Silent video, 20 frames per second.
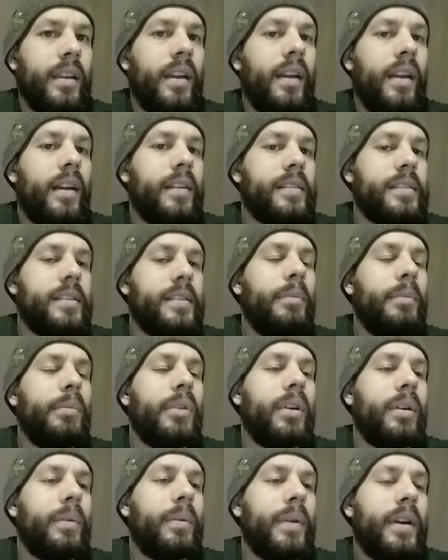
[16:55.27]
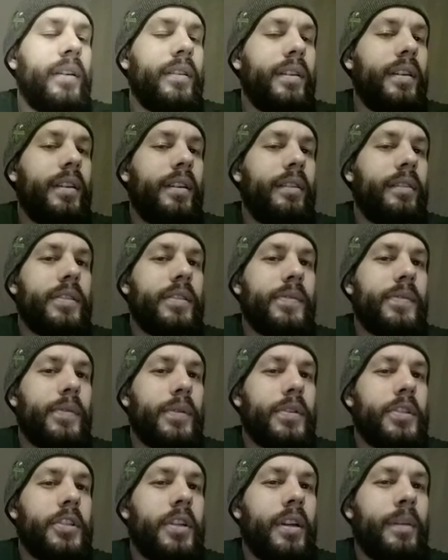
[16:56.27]
somewhere around in here is
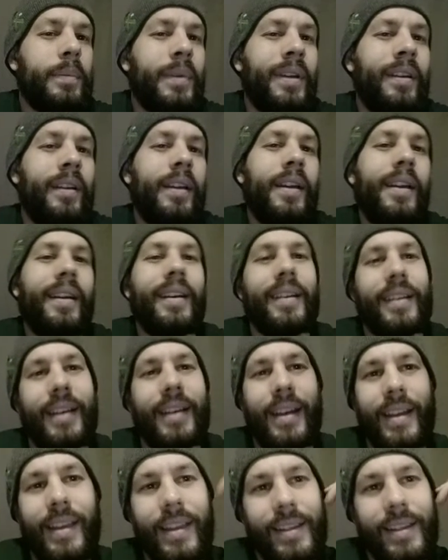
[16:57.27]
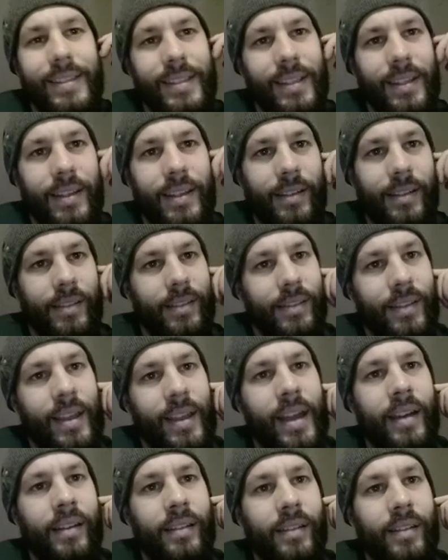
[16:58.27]
forced checkmate. I can't see that.
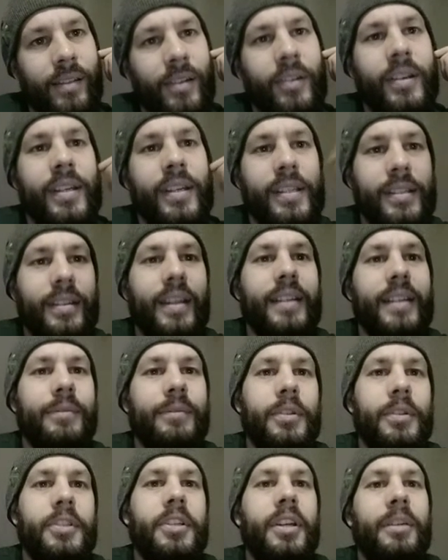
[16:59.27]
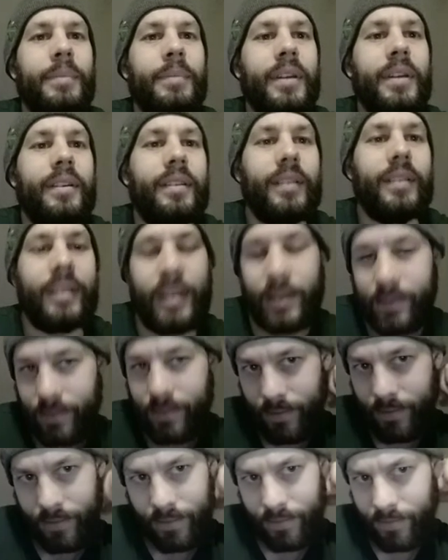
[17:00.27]
Yeah. Okay, so that's forced checkmate. Yeah.
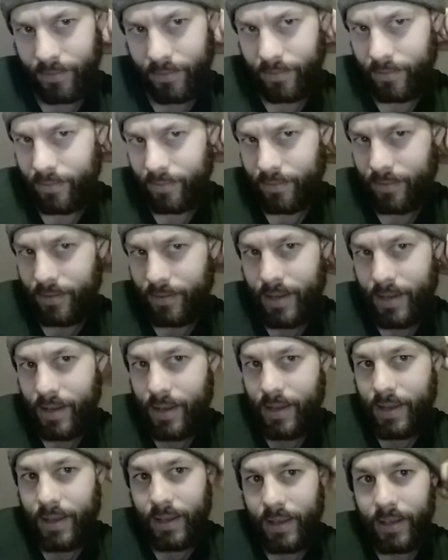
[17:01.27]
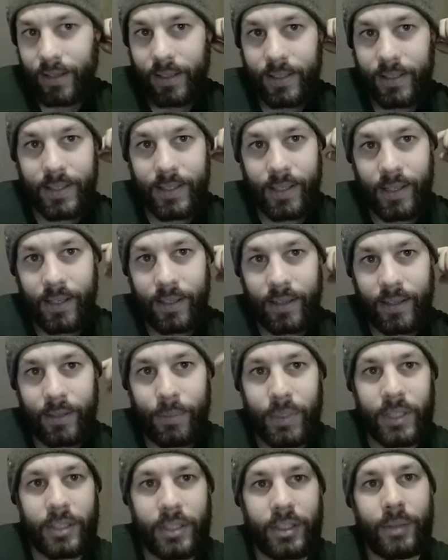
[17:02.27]
Because the
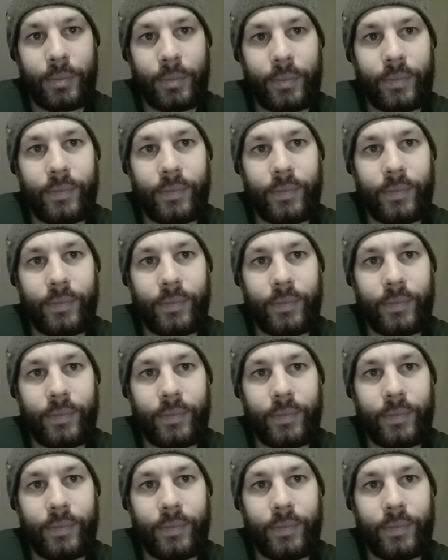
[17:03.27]
bishop